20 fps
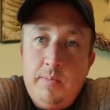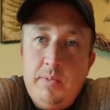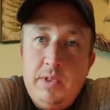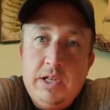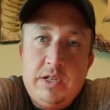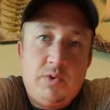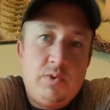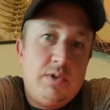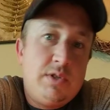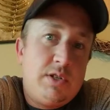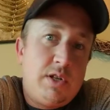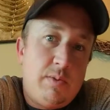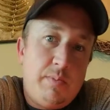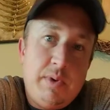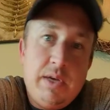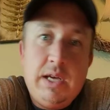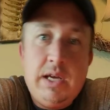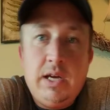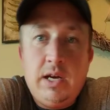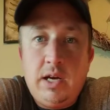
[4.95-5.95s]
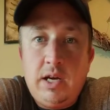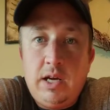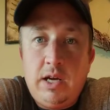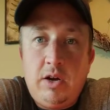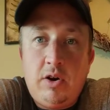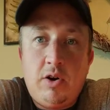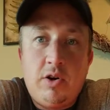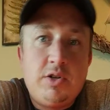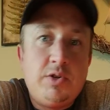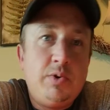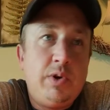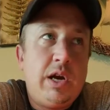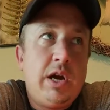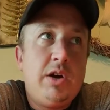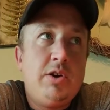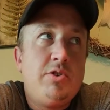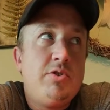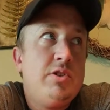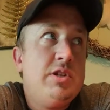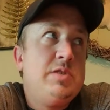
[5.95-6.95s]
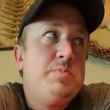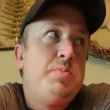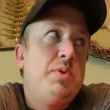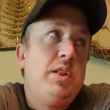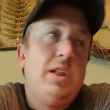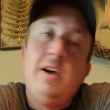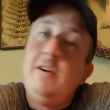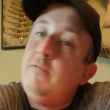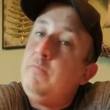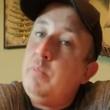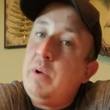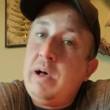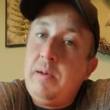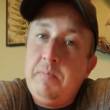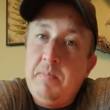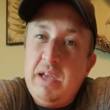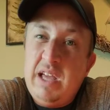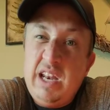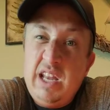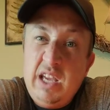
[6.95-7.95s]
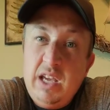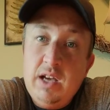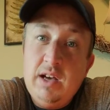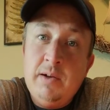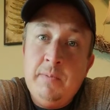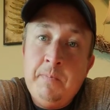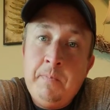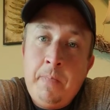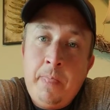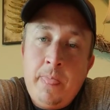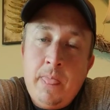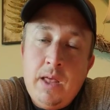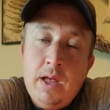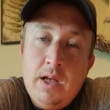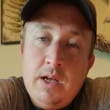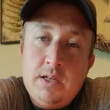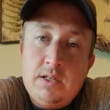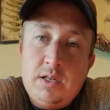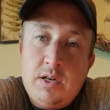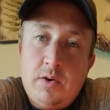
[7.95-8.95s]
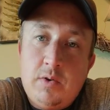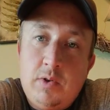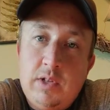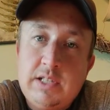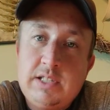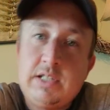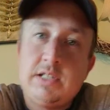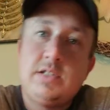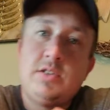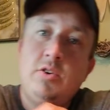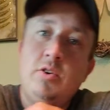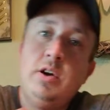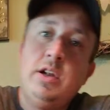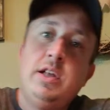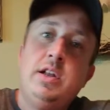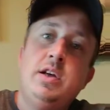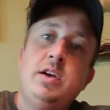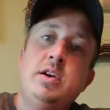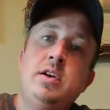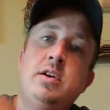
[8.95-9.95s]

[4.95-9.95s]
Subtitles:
This one's going to be a cartoon character that's beloved by many. So let's get started.